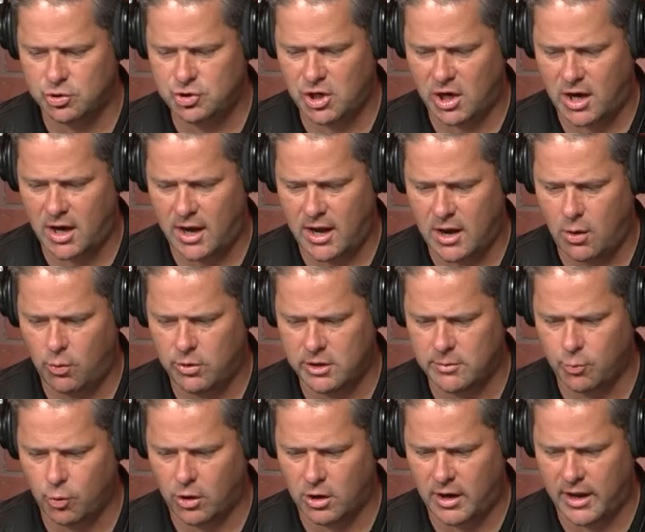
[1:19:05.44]
checking out.
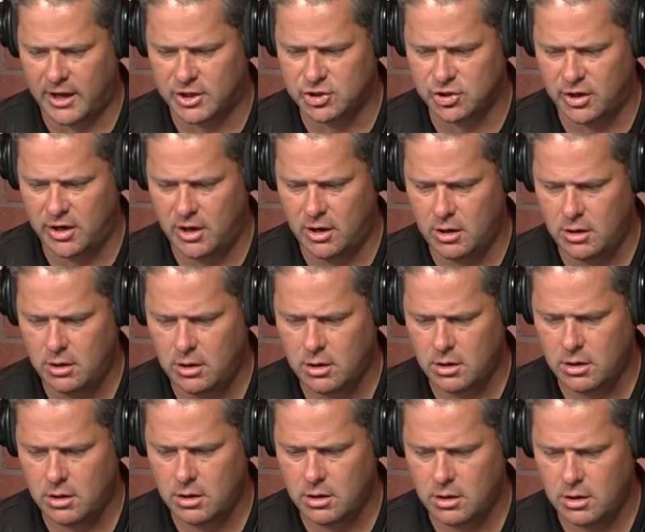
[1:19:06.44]
William, we're glad you're here.
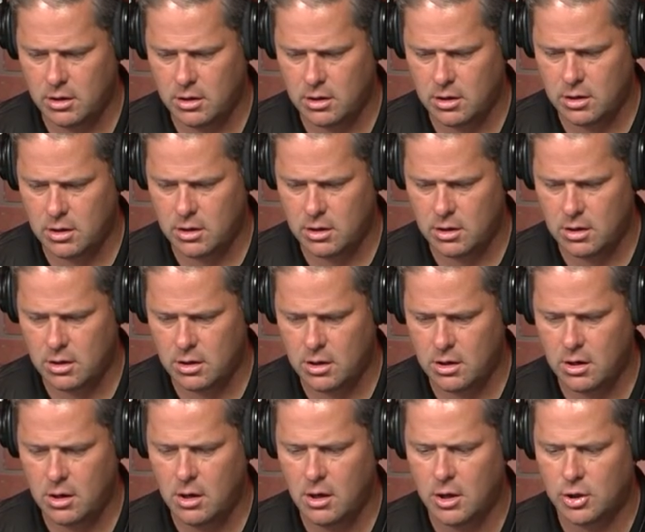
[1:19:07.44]

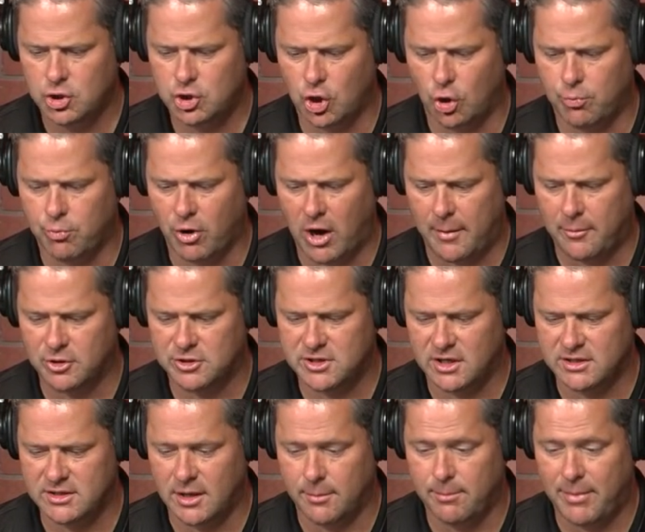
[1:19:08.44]
Joe Brammer
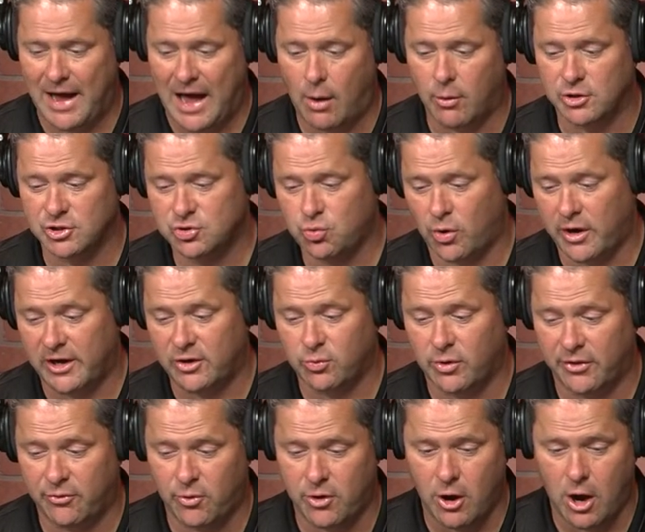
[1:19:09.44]
says that Bowers'
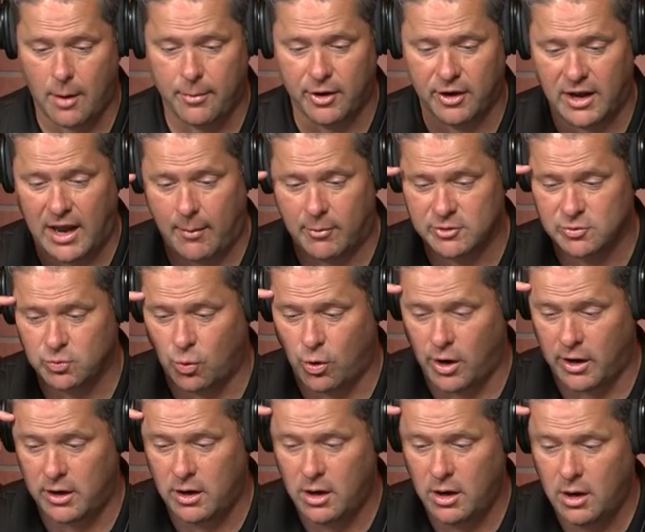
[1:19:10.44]
2023 Auburn game was
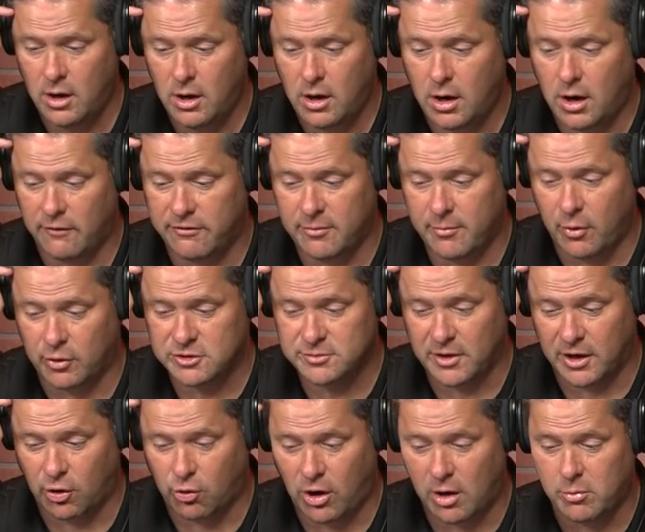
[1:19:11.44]
one of the most
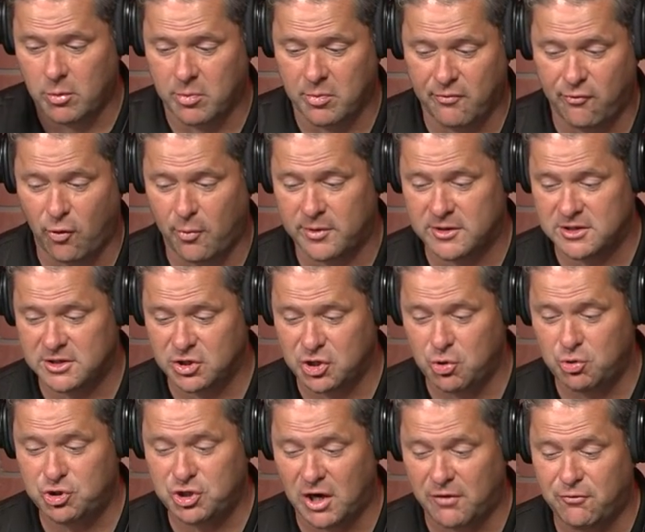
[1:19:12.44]
incredible performances in
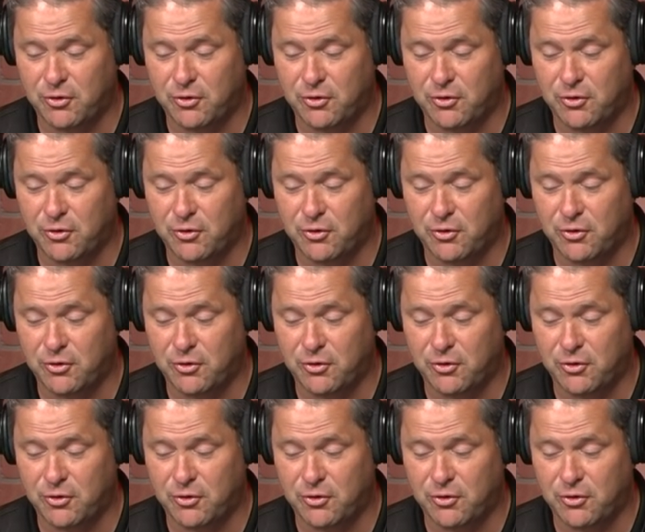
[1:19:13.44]
UGA